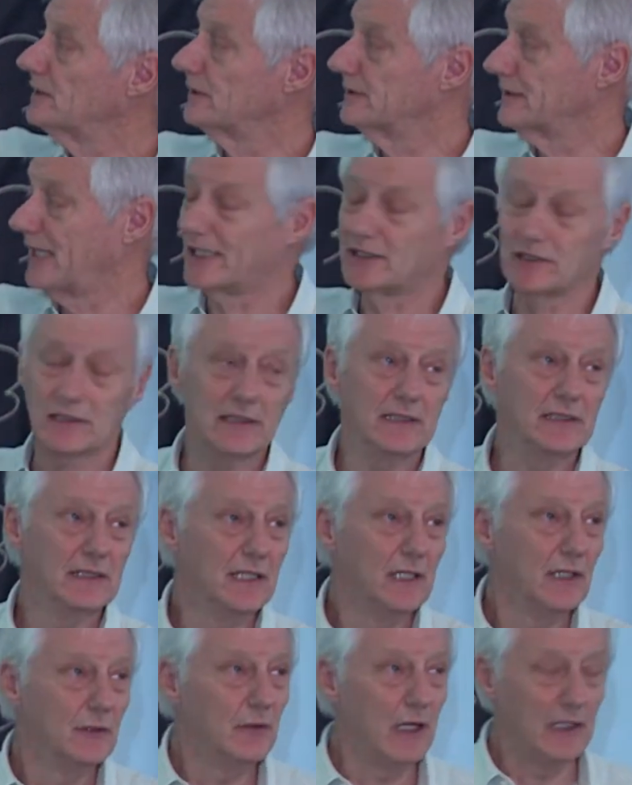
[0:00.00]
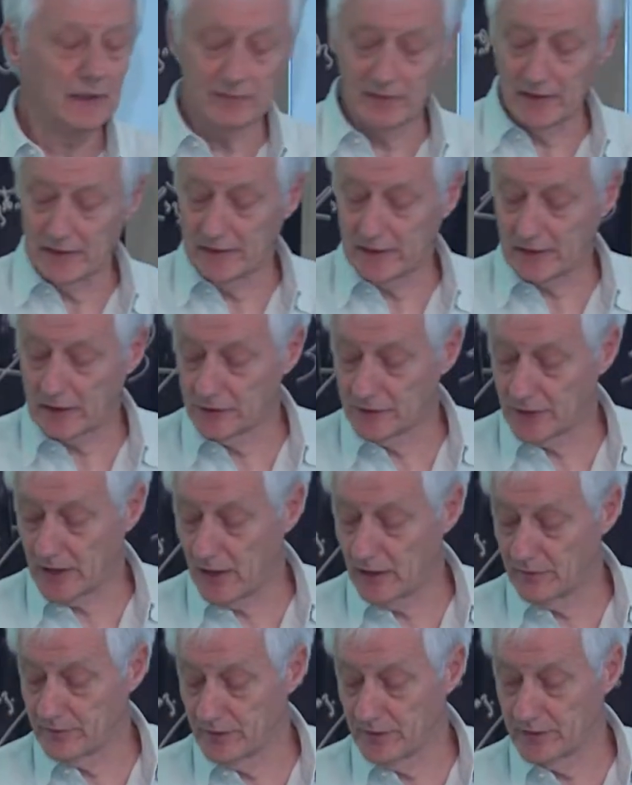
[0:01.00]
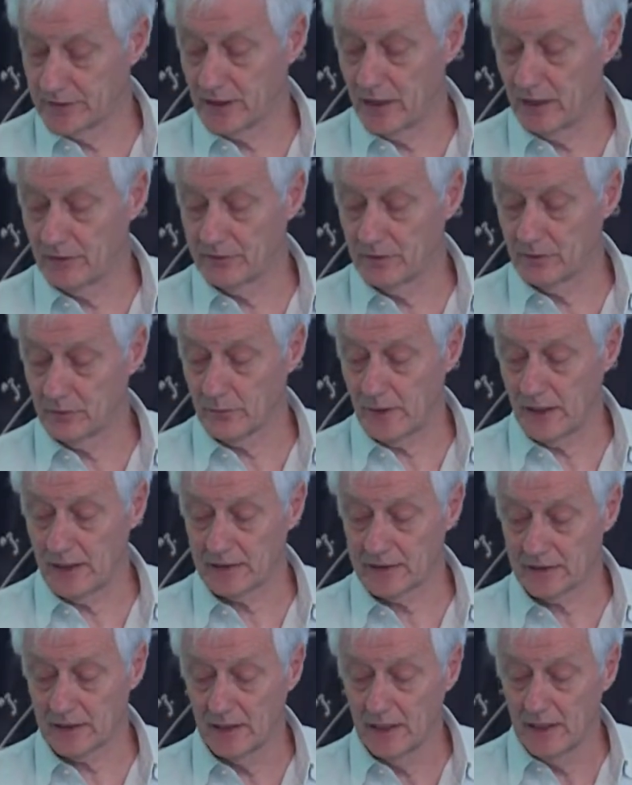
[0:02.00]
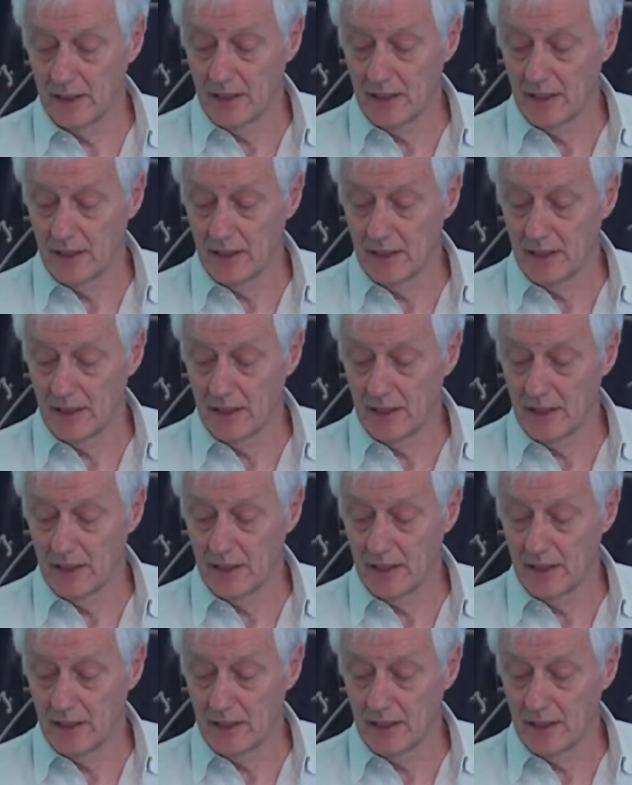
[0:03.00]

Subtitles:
There's actually relatively little drought in the south and west.